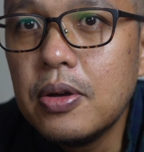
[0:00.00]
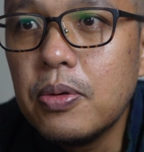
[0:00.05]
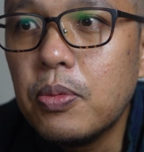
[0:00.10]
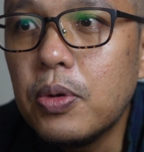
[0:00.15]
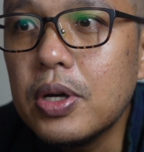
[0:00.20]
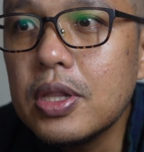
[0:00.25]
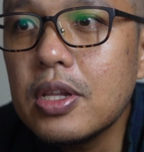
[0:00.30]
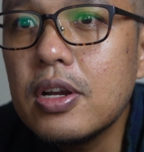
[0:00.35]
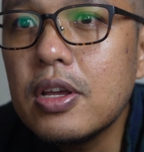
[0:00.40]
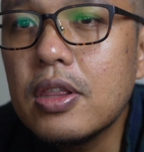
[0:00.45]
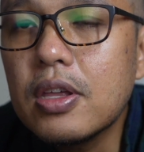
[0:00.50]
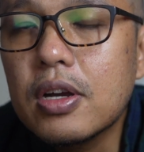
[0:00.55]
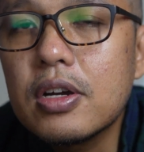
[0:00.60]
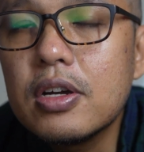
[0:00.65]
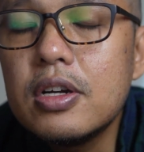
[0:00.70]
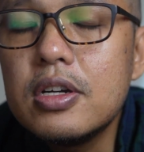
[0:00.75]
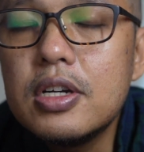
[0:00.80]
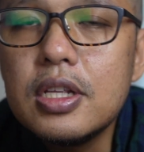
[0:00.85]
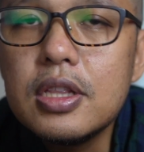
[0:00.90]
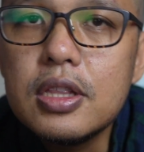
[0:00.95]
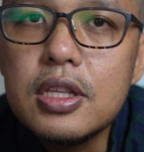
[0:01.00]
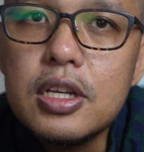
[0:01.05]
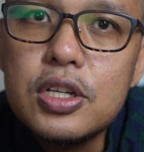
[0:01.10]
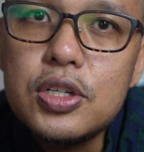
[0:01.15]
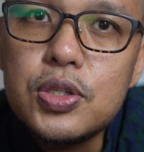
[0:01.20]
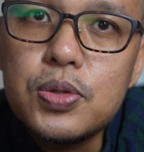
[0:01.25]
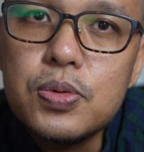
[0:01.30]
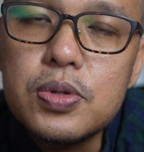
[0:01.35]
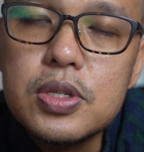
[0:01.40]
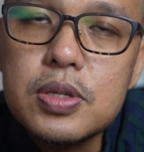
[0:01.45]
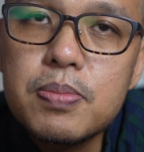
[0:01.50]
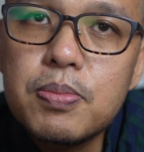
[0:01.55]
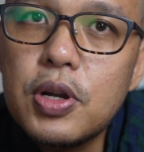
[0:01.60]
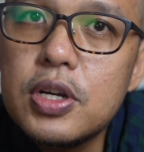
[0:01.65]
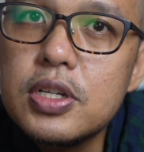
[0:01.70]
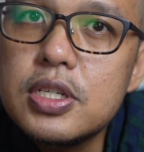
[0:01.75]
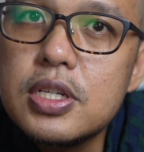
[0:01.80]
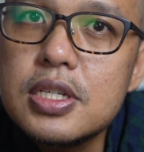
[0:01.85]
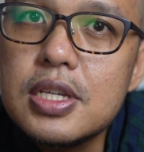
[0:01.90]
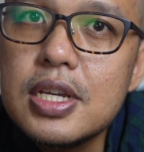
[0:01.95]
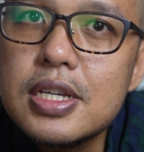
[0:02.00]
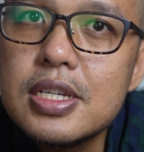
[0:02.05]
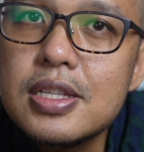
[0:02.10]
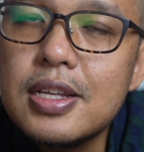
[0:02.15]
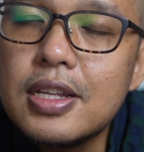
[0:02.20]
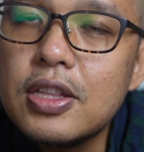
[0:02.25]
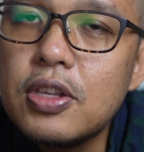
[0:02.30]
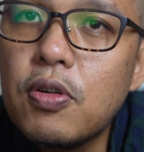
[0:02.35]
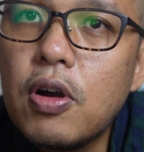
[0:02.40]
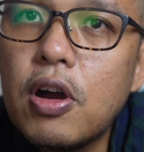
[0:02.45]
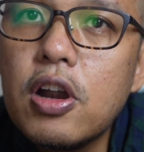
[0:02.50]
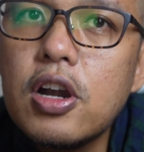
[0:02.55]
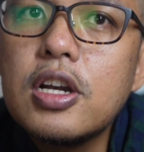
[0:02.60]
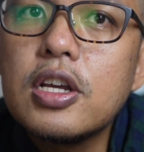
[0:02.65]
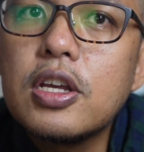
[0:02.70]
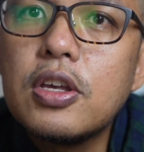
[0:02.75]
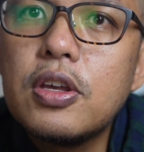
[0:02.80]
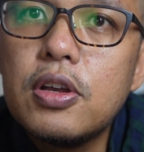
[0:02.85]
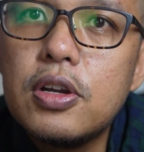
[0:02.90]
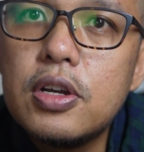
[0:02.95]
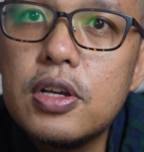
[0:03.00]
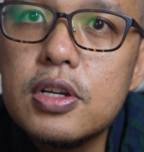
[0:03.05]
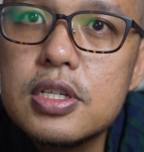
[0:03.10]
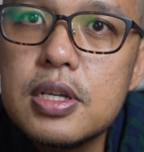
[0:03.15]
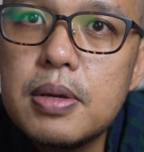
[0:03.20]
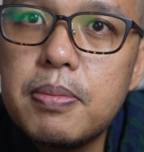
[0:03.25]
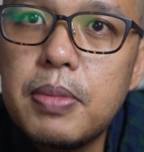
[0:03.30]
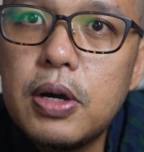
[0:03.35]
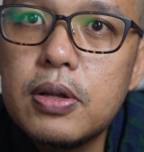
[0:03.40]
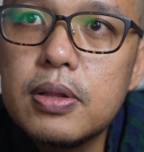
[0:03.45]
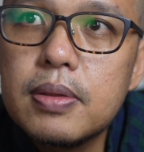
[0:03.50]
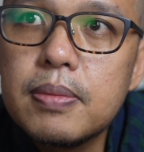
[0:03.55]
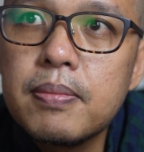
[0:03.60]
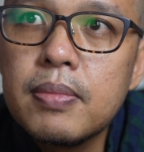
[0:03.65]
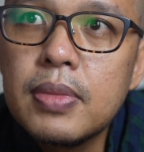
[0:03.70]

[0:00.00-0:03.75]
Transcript: What are the current issues, processes that you are curious about?